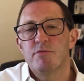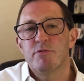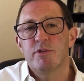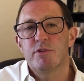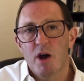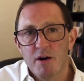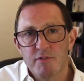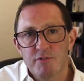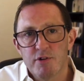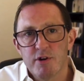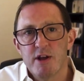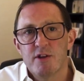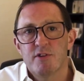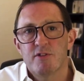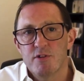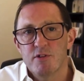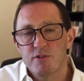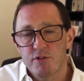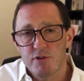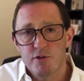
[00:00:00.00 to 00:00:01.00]
recovery
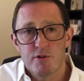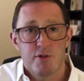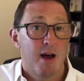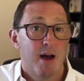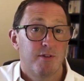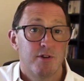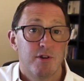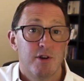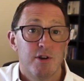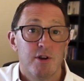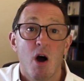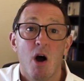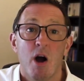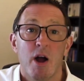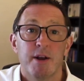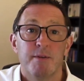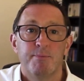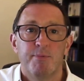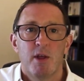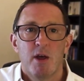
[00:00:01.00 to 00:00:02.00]
since
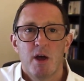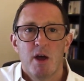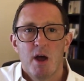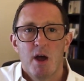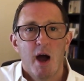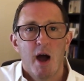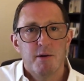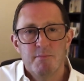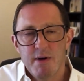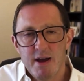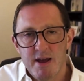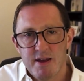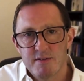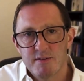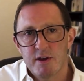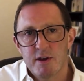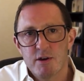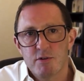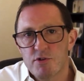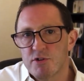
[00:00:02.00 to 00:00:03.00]
2009, an
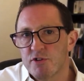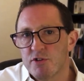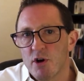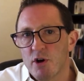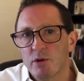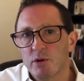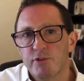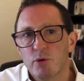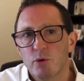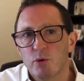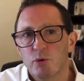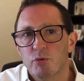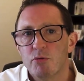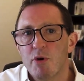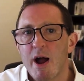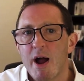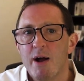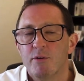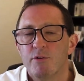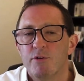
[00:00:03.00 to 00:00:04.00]
amazing result all
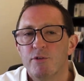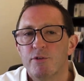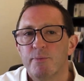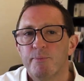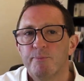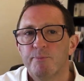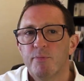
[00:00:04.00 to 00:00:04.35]
round.